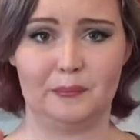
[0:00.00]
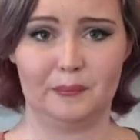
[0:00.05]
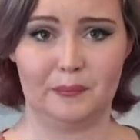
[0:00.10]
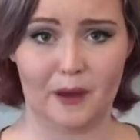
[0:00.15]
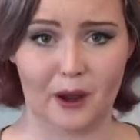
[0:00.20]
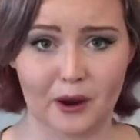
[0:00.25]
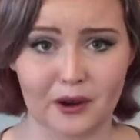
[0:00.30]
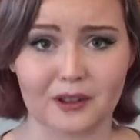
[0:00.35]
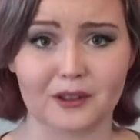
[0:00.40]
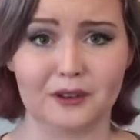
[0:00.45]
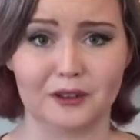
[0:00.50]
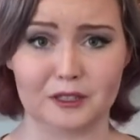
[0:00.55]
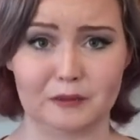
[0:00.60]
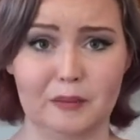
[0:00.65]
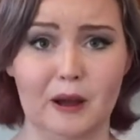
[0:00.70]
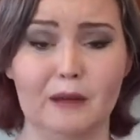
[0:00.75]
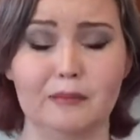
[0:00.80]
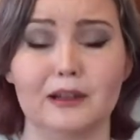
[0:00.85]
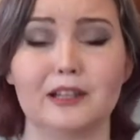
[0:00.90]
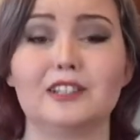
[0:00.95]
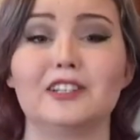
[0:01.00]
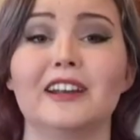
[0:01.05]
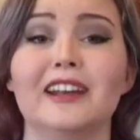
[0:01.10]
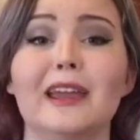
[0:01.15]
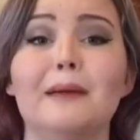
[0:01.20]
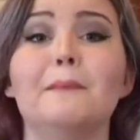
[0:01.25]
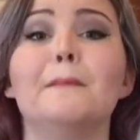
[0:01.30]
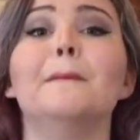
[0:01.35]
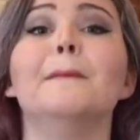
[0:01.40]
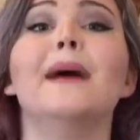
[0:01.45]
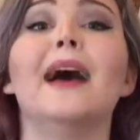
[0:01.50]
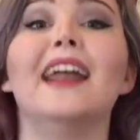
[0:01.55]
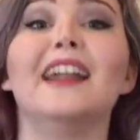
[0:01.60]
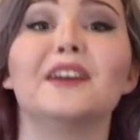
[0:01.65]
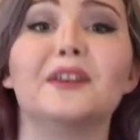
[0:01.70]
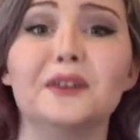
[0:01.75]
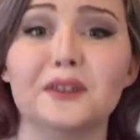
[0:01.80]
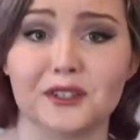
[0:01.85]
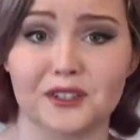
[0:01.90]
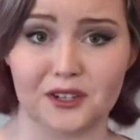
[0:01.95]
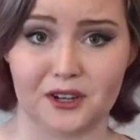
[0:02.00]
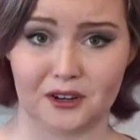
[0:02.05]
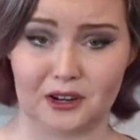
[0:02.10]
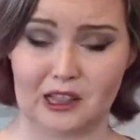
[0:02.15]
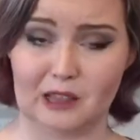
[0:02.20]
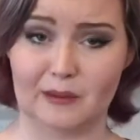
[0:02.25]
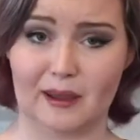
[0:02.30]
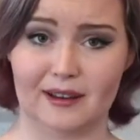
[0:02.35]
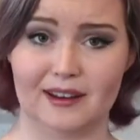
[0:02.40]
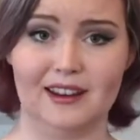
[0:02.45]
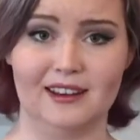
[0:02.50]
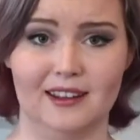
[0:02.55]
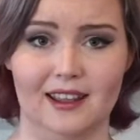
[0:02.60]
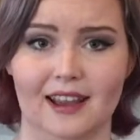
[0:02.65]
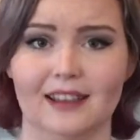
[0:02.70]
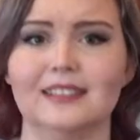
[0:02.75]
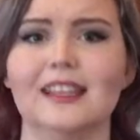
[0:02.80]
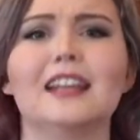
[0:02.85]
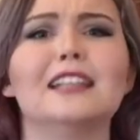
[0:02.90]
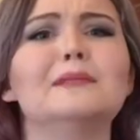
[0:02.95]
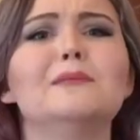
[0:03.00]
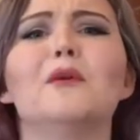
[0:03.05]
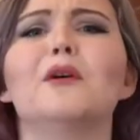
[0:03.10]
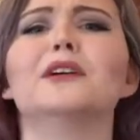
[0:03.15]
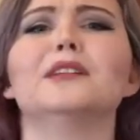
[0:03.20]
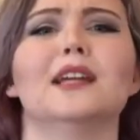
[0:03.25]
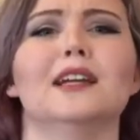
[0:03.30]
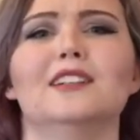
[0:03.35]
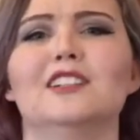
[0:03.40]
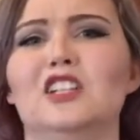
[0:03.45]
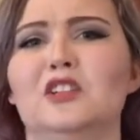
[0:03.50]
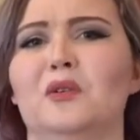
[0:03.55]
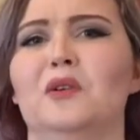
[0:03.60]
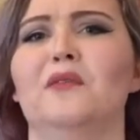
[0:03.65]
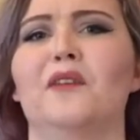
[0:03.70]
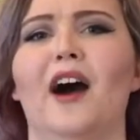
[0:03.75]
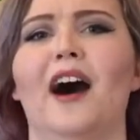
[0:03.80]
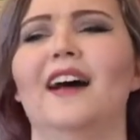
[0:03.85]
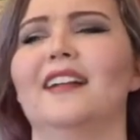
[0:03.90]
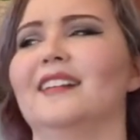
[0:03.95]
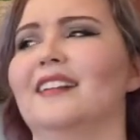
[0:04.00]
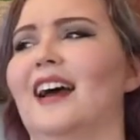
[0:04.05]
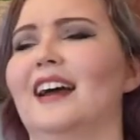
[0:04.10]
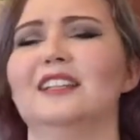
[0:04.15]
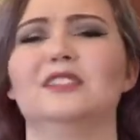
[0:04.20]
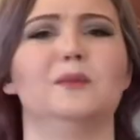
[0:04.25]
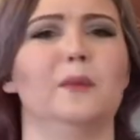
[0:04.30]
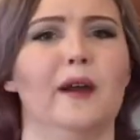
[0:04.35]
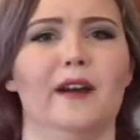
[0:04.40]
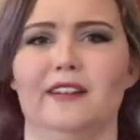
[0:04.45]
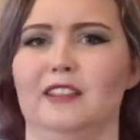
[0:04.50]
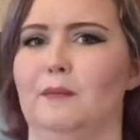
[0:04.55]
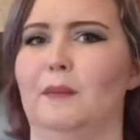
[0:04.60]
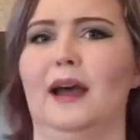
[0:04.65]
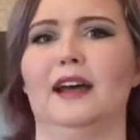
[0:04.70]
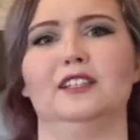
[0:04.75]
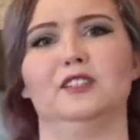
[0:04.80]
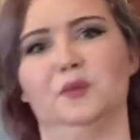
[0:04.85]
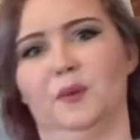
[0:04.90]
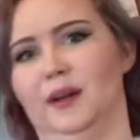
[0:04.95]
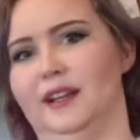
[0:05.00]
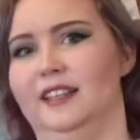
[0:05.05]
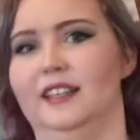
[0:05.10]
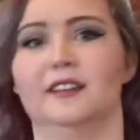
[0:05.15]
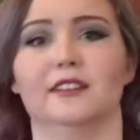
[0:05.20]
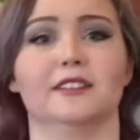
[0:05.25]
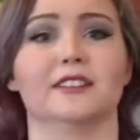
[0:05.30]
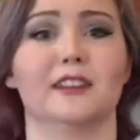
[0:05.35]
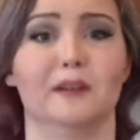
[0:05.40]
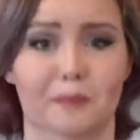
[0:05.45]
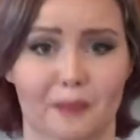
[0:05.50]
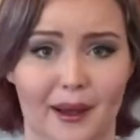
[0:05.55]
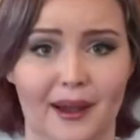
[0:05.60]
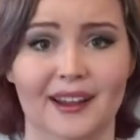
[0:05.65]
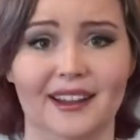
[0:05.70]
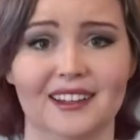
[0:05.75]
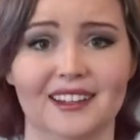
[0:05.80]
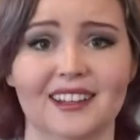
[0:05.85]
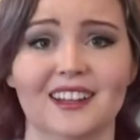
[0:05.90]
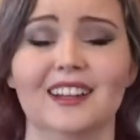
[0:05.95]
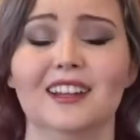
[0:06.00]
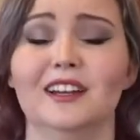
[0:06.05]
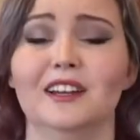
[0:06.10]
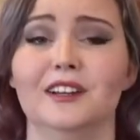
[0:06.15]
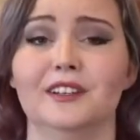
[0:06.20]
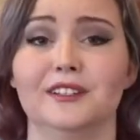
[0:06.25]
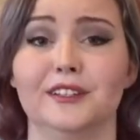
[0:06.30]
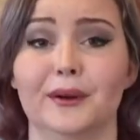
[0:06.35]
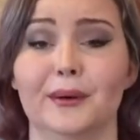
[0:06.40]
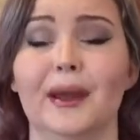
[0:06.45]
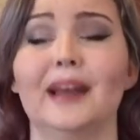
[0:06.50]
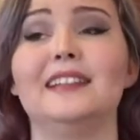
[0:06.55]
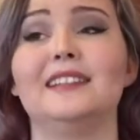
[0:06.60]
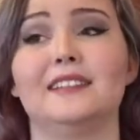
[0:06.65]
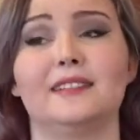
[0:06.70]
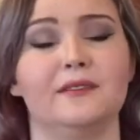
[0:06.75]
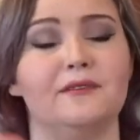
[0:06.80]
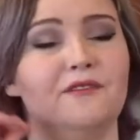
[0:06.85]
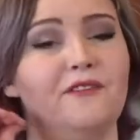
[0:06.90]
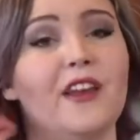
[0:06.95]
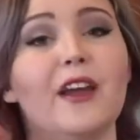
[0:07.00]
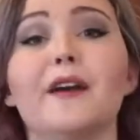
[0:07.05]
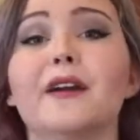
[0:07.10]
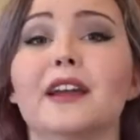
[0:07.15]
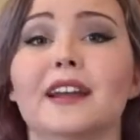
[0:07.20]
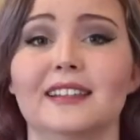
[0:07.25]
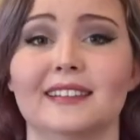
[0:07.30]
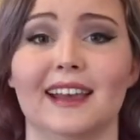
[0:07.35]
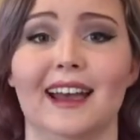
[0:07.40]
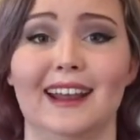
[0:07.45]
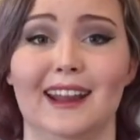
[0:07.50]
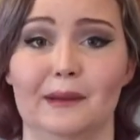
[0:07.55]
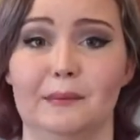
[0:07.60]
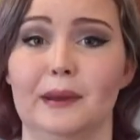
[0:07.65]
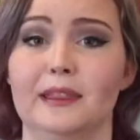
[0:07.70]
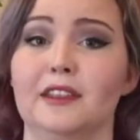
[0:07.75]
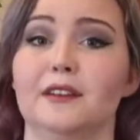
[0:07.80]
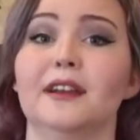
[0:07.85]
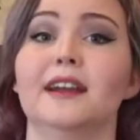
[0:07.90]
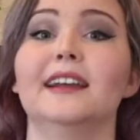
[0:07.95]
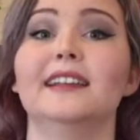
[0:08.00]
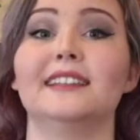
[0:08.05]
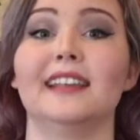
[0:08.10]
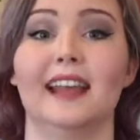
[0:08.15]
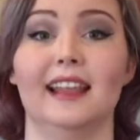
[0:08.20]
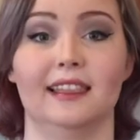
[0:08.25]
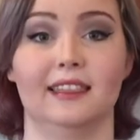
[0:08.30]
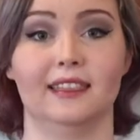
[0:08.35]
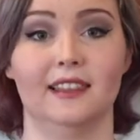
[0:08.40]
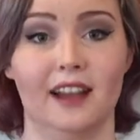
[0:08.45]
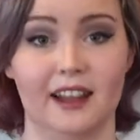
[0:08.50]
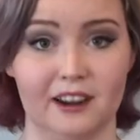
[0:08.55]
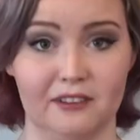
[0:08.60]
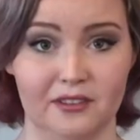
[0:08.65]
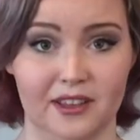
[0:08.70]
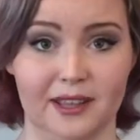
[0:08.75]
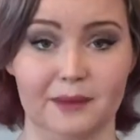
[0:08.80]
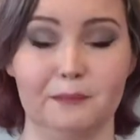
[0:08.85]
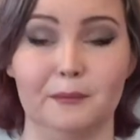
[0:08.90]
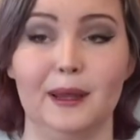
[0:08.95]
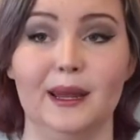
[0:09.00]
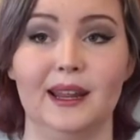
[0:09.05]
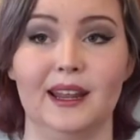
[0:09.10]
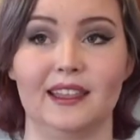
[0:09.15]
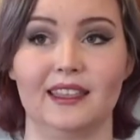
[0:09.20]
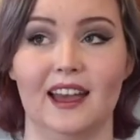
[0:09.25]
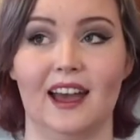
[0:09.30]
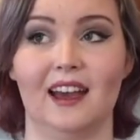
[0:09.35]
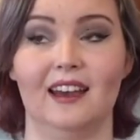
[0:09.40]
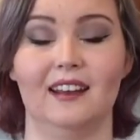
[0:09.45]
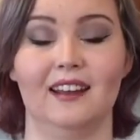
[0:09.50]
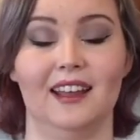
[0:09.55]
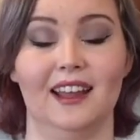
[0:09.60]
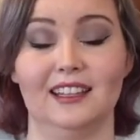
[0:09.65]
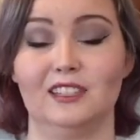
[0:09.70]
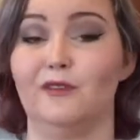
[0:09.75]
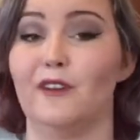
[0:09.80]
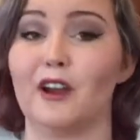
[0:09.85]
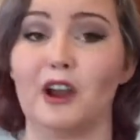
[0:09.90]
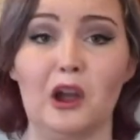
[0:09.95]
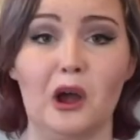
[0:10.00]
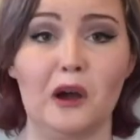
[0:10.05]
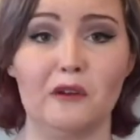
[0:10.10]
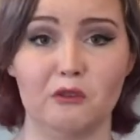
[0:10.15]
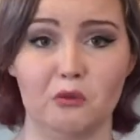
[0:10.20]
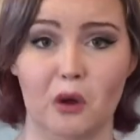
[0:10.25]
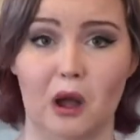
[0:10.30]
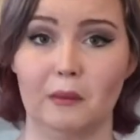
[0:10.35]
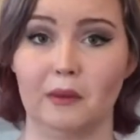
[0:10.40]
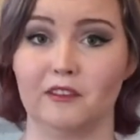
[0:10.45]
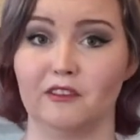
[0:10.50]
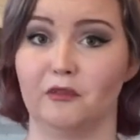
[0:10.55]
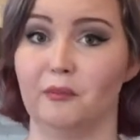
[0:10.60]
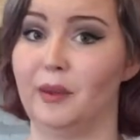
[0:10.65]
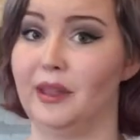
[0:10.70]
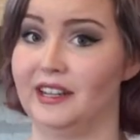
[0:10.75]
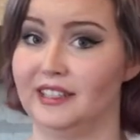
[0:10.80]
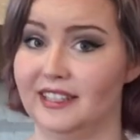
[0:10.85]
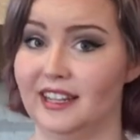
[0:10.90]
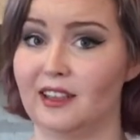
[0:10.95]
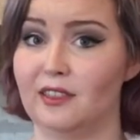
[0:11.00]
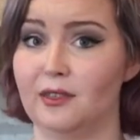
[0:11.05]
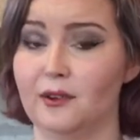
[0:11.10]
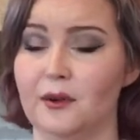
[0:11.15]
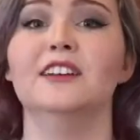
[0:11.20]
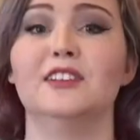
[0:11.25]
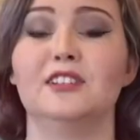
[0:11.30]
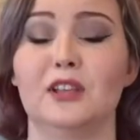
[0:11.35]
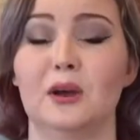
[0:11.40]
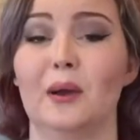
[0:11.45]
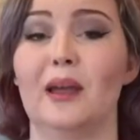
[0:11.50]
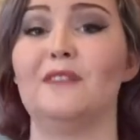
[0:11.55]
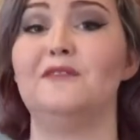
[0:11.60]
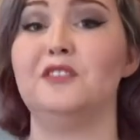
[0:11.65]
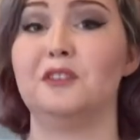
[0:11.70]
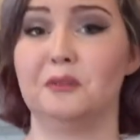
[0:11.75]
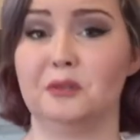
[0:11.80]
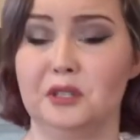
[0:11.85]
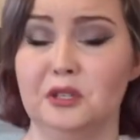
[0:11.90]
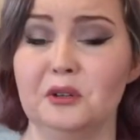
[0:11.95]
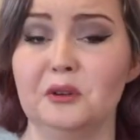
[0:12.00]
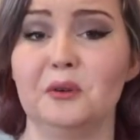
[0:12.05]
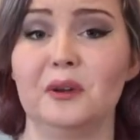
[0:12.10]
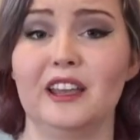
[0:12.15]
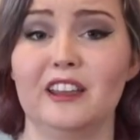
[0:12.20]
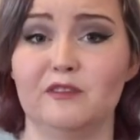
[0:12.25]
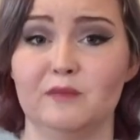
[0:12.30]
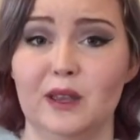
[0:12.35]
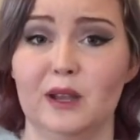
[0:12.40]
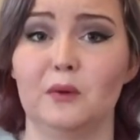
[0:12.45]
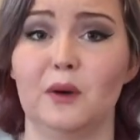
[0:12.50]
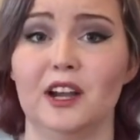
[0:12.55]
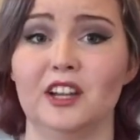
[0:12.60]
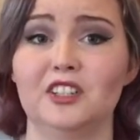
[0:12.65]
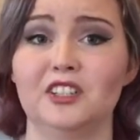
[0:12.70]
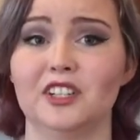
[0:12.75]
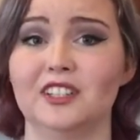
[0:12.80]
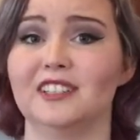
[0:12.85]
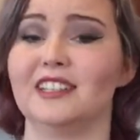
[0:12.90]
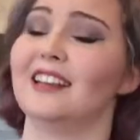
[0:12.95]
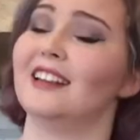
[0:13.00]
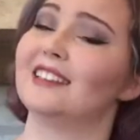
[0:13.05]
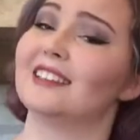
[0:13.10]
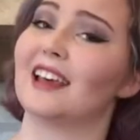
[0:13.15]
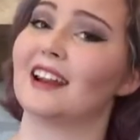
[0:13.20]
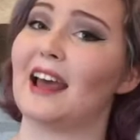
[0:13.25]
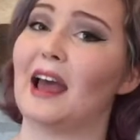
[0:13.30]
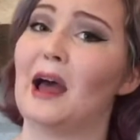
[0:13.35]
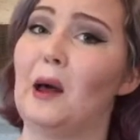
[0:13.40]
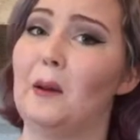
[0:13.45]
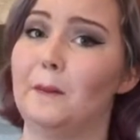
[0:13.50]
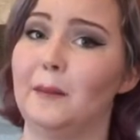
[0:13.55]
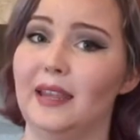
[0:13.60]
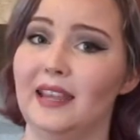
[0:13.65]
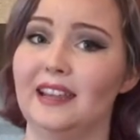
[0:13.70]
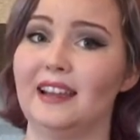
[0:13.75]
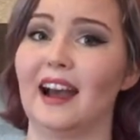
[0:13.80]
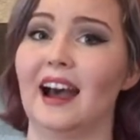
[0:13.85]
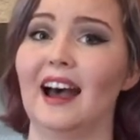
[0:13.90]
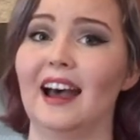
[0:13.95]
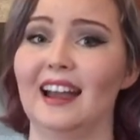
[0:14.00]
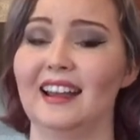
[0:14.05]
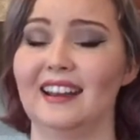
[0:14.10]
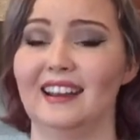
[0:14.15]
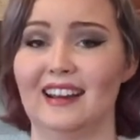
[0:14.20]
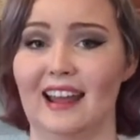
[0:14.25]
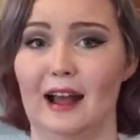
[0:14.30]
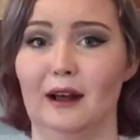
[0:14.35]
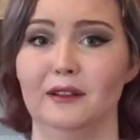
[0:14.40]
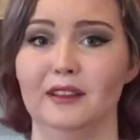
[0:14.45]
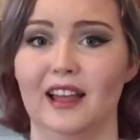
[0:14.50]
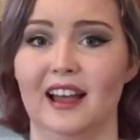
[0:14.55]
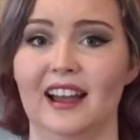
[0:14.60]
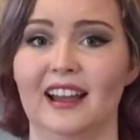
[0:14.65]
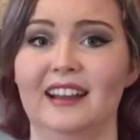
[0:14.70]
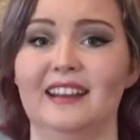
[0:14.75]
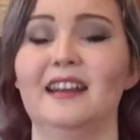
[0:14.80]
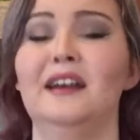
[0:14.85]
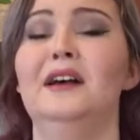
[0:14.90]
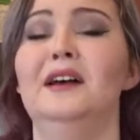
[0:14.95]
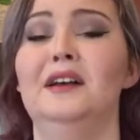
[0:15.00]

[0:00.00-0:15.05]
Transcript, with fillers: articles published in a medical journal about E D S. That is more attention than we've gotten, I swear, in the past twenty years combined. So it's very exciting, but there is a lot of it, meaning that it's very overwhelming for me to dig through. So if you do give me questions, it's gonna help me guide and outline